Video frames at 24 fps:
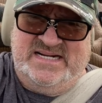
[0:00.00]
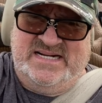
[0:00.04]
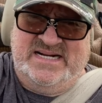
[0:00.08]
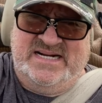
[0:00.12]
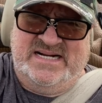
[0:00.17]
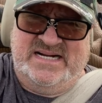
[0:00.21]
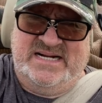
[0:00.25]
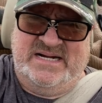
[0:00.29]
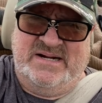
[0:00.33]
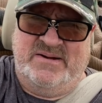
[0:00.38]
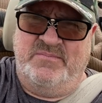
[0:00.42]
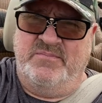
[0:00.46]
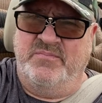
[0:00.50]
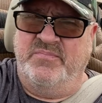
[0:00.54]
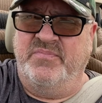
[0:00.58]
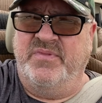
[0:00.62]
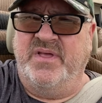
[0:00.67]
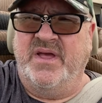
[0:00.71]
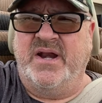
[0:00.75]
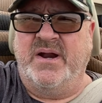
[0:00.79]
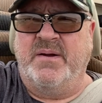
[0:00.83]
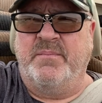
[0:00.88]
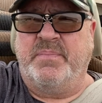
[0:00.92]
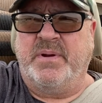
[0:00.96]
Um,
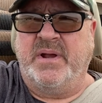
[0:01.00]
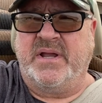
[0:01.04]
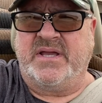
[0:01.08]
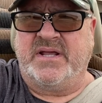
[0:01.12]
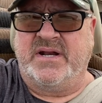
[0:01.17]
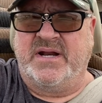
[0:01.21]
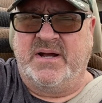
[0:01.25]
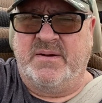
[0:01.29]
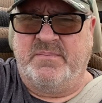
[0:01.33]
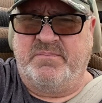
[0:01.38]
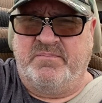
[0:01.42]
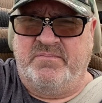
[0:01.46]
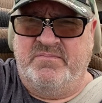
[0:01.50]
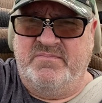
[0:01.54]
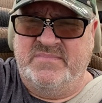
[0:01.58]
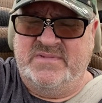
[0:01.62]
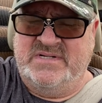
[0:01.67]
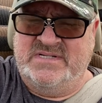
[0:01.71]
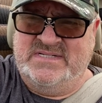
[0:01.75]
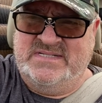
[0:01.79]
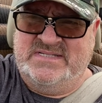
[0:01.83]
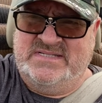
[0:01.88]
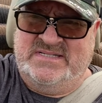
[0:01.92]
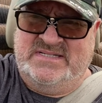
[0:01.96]
then I'm picking up
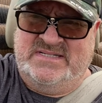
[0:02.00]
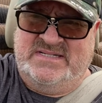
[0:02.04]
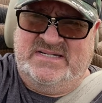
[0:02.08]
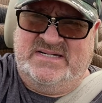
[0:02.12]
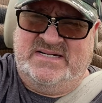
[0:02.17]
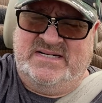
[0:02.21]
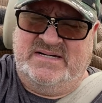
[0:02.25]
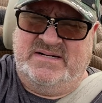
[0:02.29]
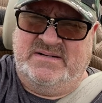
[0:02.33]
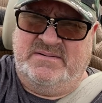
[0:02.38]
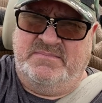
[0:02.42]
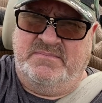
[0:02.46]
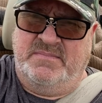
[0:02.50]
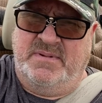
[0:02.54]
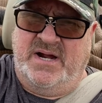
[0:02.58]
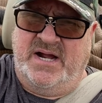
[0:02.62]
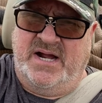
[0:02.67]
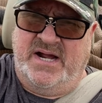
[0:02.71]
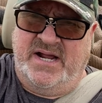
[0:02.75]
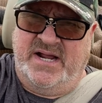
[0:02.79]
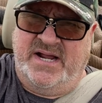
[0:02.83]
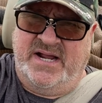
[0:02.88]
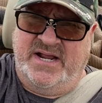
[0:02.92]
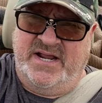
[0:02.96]

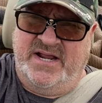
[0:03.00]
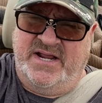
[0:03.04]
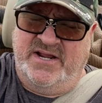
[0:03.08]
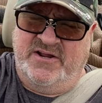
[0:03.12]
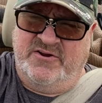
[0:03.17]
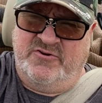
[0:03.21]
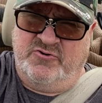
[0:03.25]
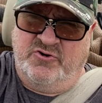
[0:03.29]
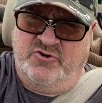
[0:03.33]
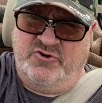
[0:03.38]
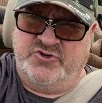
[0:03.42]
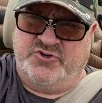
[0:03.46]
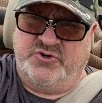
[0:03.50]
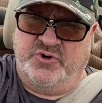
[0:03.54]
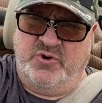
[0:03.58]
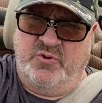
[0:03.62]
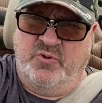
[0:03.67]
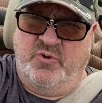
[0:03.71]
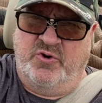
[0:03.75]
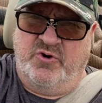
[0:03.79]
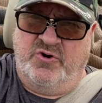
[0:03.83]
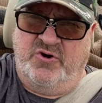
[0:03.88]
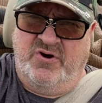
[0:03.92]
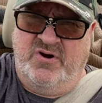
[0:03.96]
my grocery
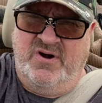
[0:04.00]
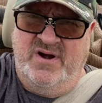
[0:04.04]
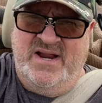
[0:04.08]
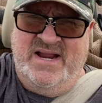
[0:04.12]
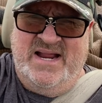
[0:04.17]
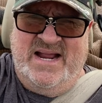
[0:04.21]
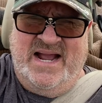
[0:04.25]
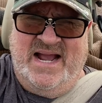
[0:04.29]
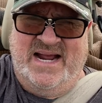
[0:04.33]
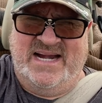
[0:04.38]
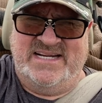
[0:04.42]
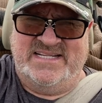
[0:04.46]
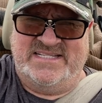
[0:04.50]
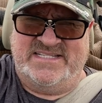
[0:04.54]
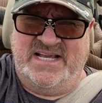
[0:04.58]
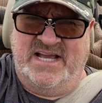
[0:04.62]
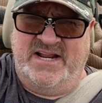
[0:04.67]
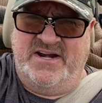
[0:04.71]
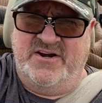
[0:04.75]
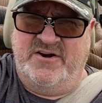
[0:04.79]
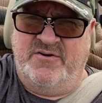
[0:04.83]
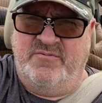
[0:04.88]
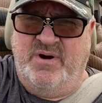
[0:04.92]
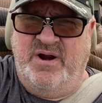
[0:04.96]
order. I
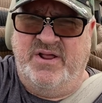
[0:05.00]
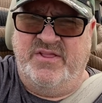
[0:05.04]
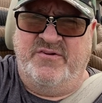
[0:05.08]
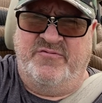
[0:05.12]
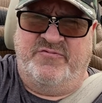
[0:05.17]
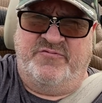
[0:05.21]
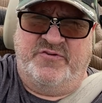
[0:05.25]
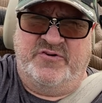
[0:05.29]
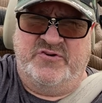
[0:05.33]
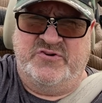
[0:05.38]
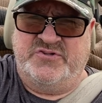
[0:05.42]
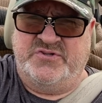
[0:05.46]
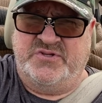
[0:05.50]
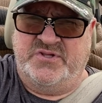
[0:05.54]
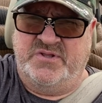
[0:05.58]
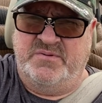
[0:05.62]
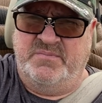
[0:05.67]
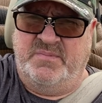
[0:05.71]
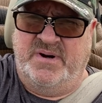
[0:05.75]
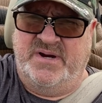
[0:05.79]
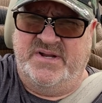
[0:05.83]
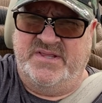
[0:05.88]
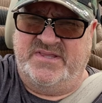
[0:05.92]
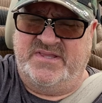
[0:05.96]
decided around the first of
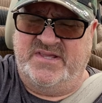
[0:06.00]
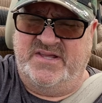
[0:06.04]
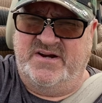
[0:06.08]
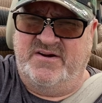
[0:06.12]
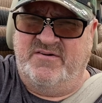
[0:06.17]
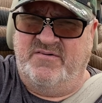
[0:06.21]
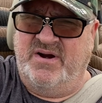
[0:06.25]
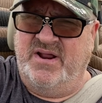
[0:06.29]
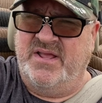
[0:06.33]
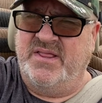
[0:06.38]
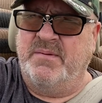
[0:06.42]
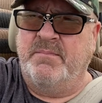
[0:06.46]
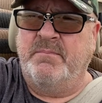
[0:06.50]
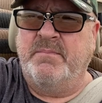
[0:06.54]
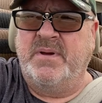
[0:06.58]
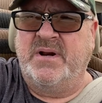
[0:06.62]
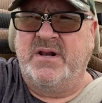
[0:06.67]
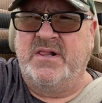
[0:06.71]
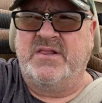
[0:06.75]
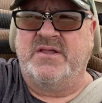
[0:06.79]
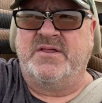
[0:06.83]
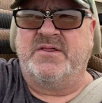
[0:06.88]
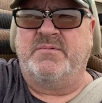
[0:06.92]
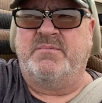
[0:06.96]
the month and around the
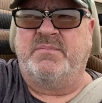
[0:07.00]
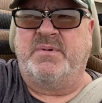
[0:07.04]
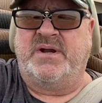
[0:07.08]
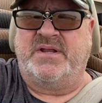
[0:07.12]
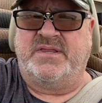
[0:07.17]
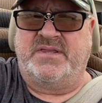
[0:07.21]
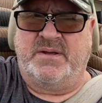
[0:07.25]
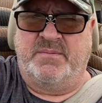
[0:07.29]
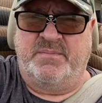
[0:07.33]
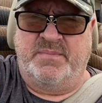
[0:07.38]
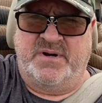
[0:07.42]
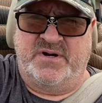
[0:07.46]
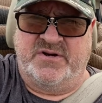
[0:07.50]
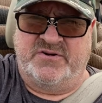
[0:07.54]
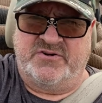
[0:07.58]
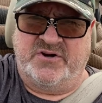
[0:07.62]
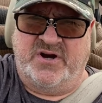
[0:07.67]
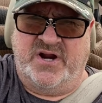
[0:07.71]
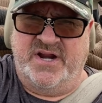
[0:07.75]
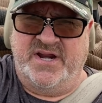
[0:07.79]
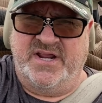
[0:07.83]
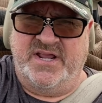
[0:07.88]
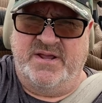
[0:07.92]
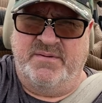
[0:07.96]
middle of the month, I'm going to
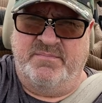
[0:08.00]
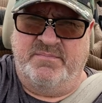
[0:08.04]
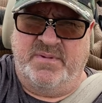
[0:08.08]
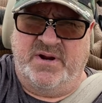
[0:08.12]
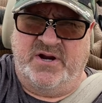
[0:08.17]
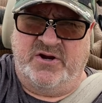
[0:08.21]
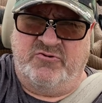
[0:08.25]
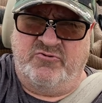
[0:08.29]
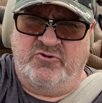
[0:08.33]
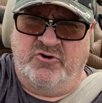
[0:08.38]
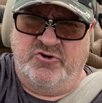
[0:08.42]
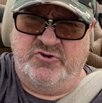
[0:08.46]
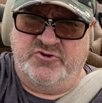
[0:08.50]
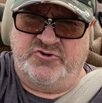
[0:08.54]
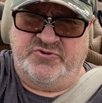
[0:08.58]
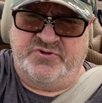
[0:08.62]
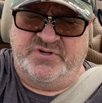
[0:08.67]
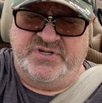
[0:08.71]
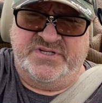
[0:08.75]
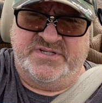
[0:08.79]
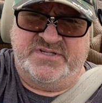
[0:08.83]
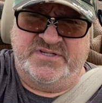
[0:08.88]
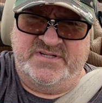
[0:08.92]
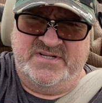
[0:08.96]
try and get my
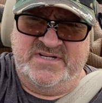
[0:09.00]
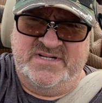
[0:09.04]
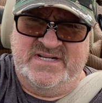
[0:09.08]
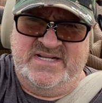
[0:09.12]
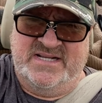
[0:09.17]
groceries